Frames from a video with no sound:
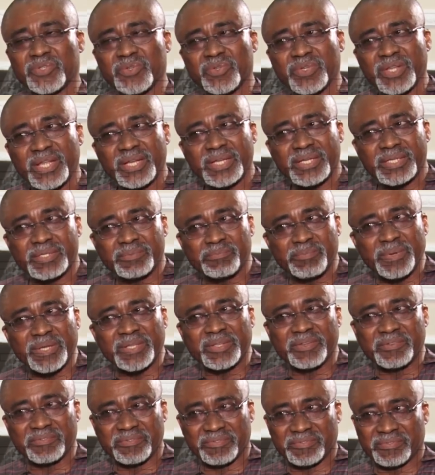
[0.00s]
so that is
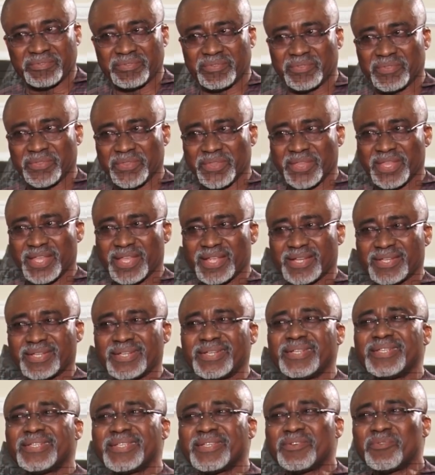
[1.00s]
part of the
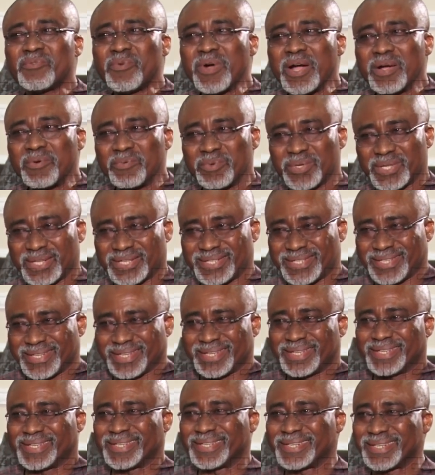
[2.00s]
reason why we are
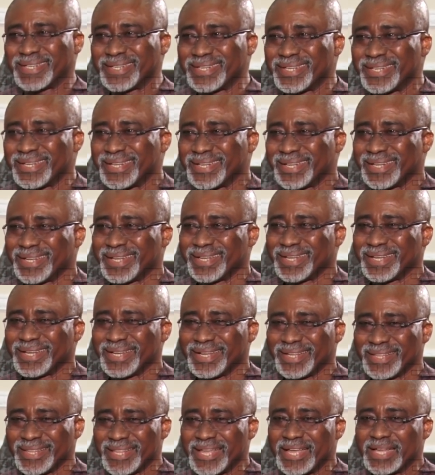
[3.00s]
saying
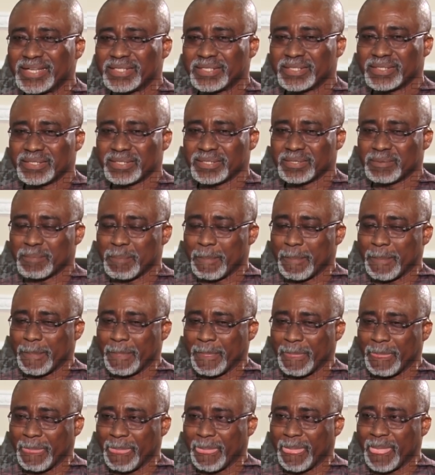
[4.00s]
that
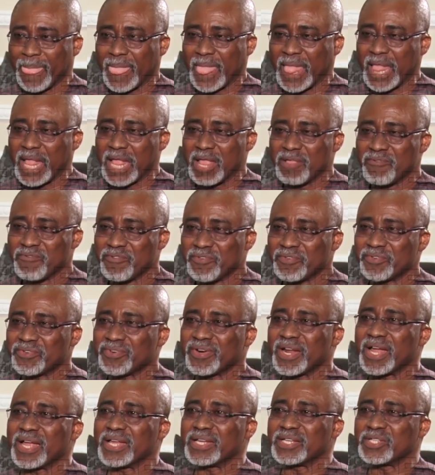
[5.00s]
if you're
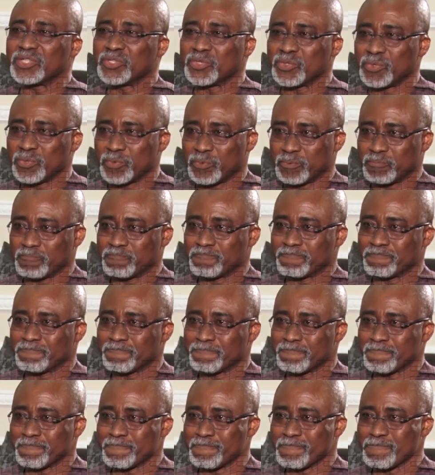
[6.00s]
trying to
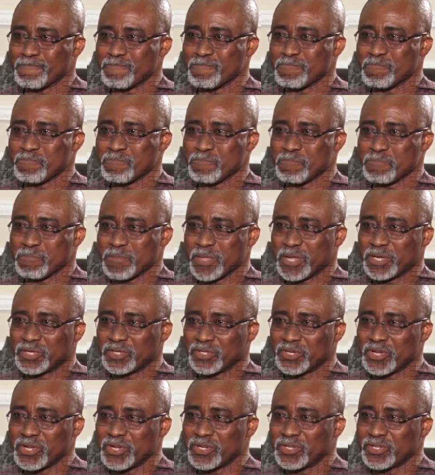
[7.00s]

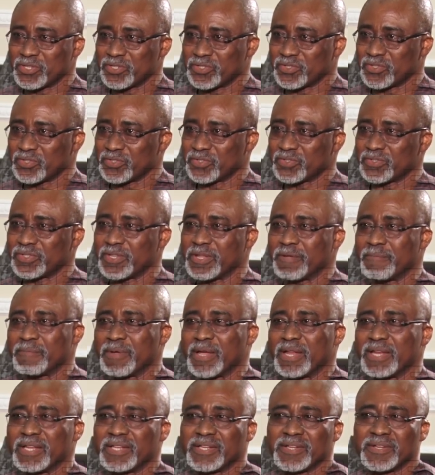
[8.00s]
change the system,
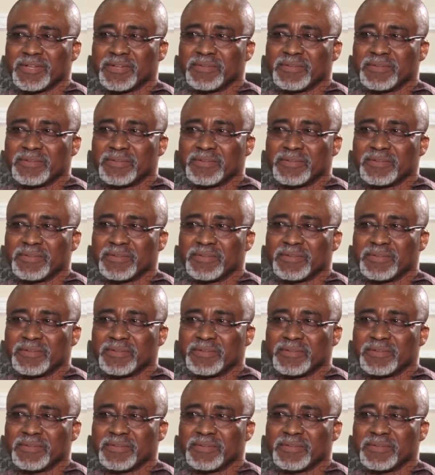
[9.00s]
and